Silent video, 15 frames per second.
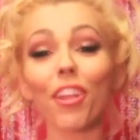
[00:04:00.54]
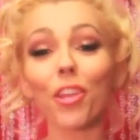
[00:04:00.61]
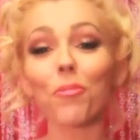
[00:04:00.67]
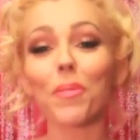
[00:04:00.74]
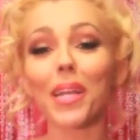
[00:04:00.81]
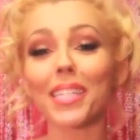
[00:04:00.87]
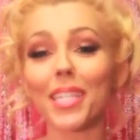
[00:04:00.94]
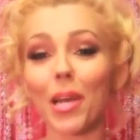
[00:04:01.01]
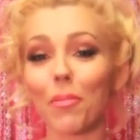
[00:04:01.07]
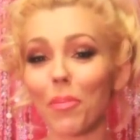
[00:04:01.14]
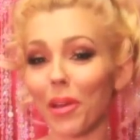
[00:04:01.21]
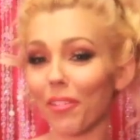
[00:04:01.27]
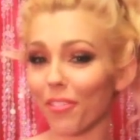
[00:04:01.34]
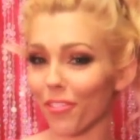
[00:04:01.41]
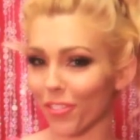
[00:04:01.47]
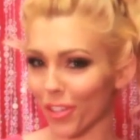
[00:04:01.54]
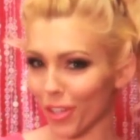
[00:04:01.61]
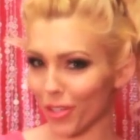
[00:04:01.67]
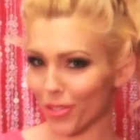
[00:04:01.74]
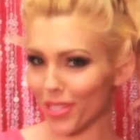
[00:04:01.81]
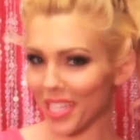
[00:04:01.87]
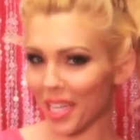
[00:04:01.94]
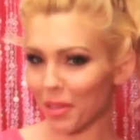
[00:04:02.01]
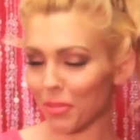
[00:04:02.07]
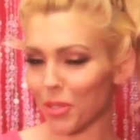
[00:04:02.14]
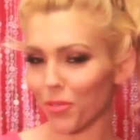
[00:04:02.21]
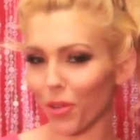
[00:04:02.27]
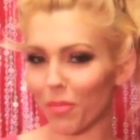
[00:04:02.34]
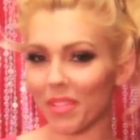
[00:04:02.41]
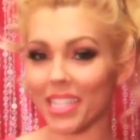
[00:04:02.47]
you picked up a few tips
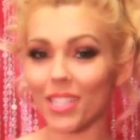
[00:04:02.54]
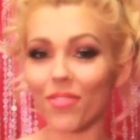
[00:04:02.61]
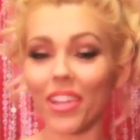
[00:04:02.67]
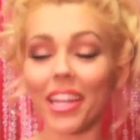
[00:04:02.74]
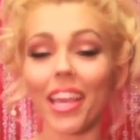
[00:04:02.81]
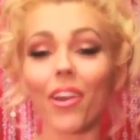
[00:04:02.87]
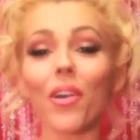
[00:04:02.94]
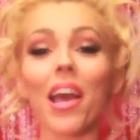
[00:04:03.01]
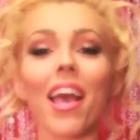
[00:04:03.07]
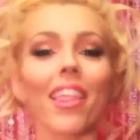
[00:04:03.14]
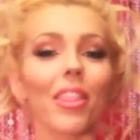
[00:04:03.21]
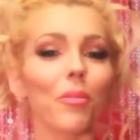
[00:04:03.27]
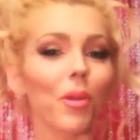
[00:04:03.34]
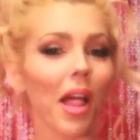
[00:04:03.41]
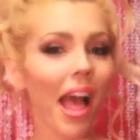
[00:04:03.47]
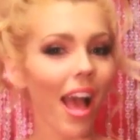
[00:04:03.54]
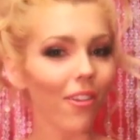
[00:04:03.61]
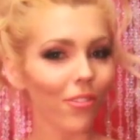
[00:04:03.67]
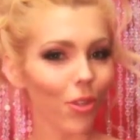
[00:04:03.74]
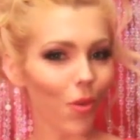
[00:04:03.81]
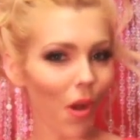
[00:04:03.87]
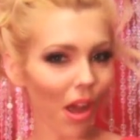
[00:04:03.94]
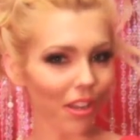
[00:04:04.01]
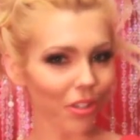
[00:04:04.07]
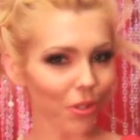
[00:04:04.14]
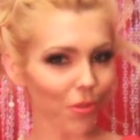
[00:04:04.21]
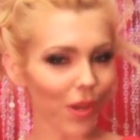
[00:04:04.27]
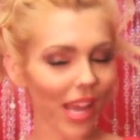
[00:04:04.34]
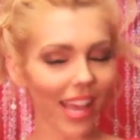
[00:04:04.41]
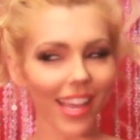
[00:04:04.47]
from this video that will have you on your
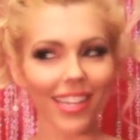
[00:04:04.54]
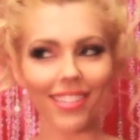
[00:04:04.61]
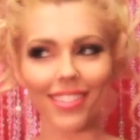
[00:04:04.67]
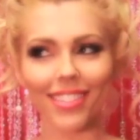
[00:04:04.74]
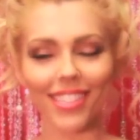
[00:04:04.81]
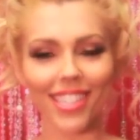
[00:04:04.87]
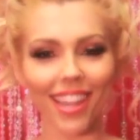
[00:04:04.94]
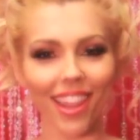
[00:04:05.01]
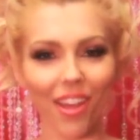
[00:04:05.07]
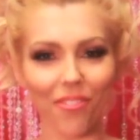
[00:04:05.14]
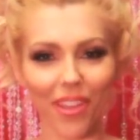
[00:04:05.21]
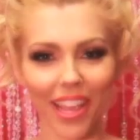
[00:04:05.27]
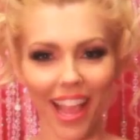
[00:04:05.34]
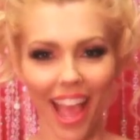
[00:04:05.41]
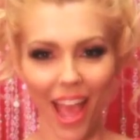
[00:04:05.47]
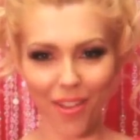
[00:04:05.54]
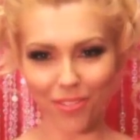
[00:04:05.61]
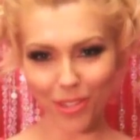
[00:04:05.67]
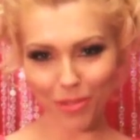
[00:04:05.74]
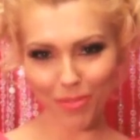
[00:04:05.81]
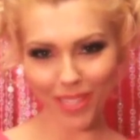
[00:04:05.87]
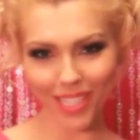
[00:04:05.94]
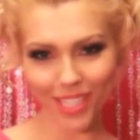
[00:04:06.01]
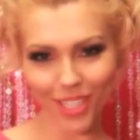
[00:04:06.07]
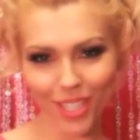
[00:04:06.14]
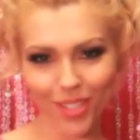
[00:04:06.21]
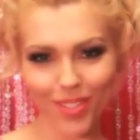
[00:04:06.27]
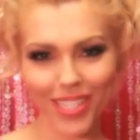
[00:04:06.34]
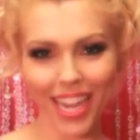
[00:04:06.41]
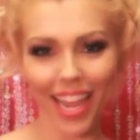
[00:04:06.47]
way to loving every picture
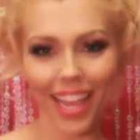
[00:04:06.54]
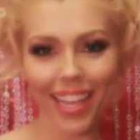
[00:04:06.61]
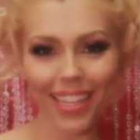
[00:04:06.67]
you take.